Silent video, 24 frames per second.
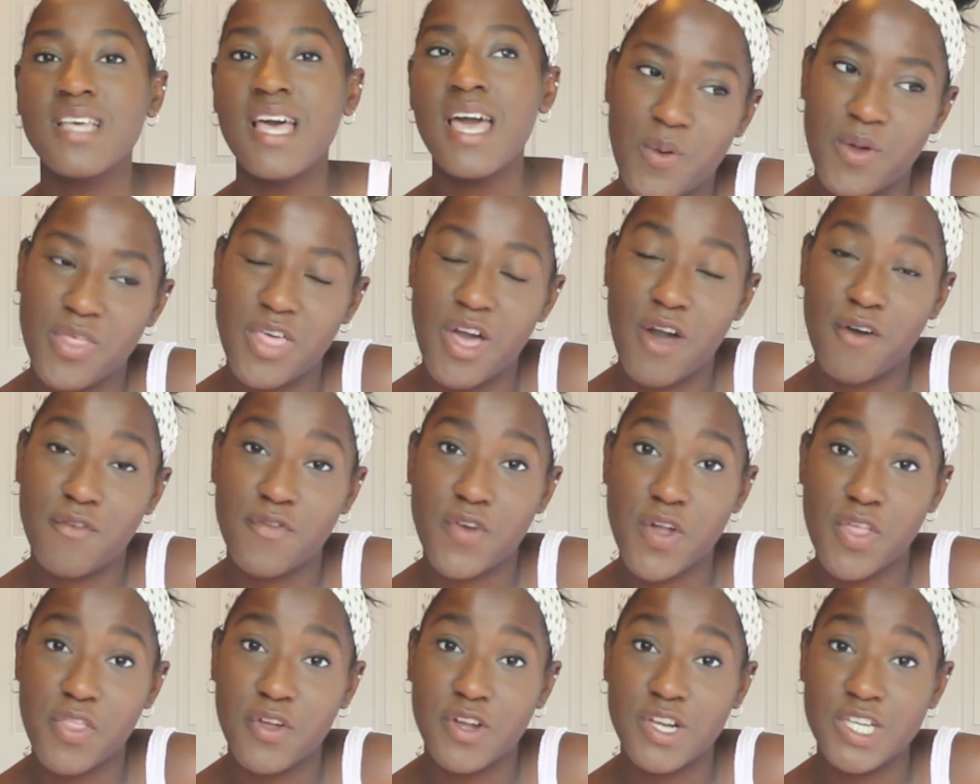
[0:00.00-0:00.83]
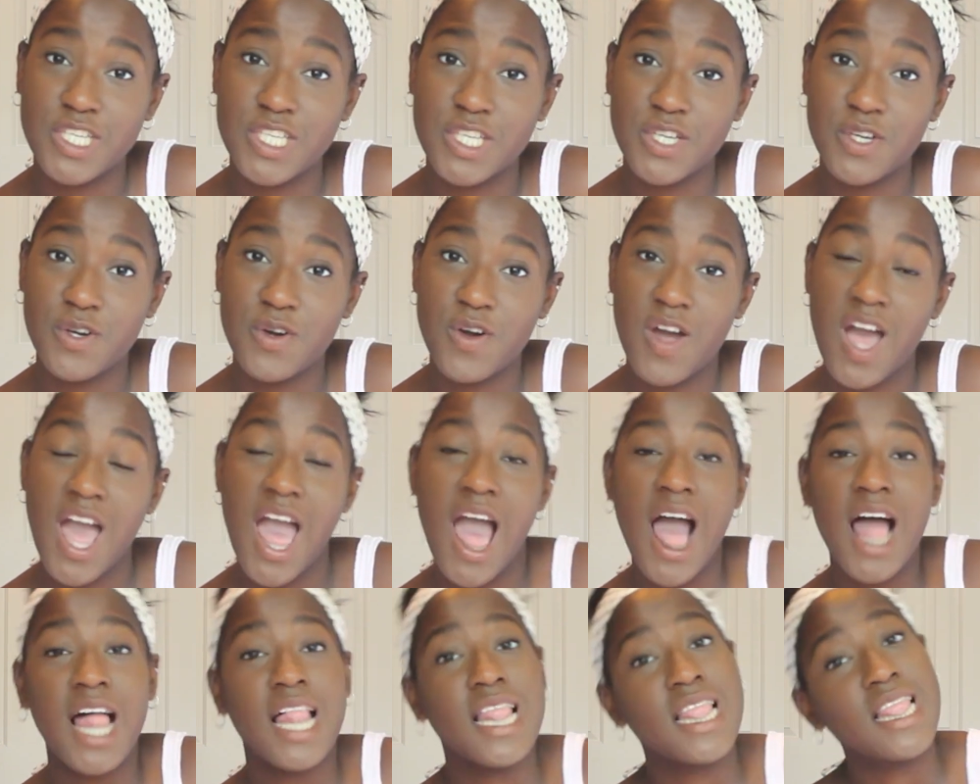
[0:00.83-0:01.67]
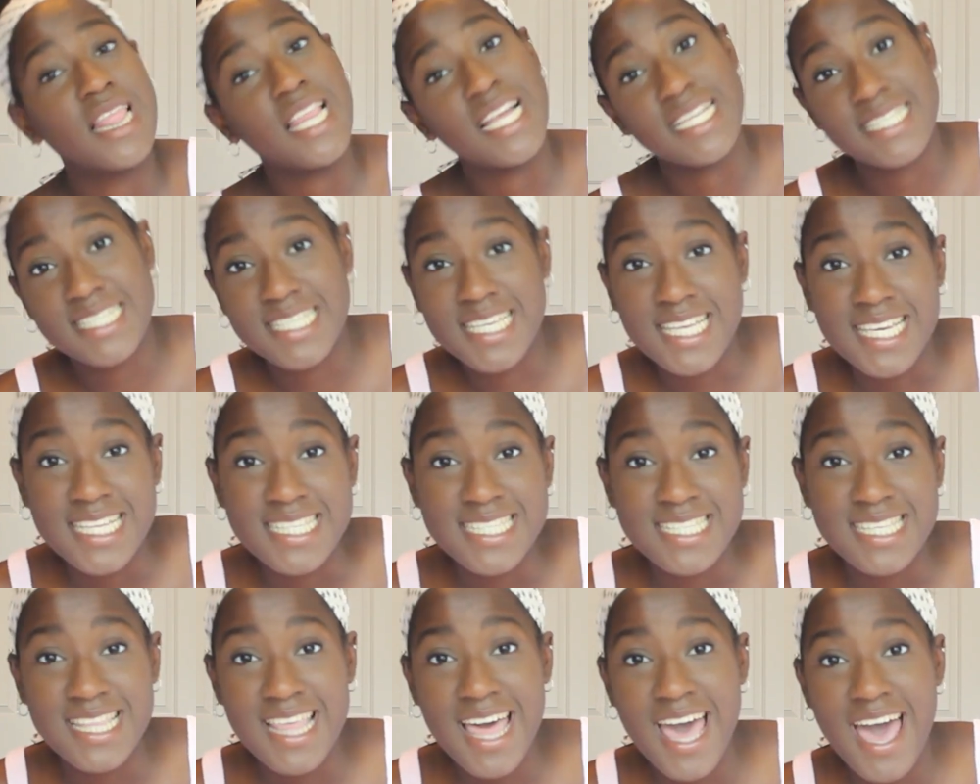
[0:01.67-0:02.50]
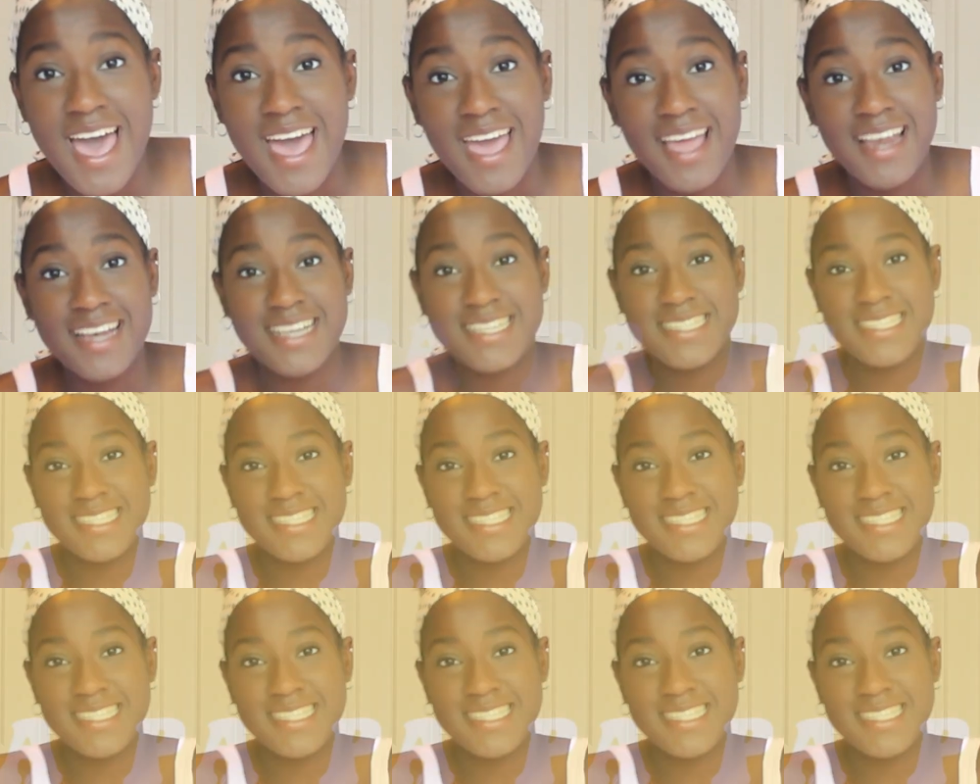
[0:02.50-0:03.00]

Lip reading: So without further ado, let's get into that.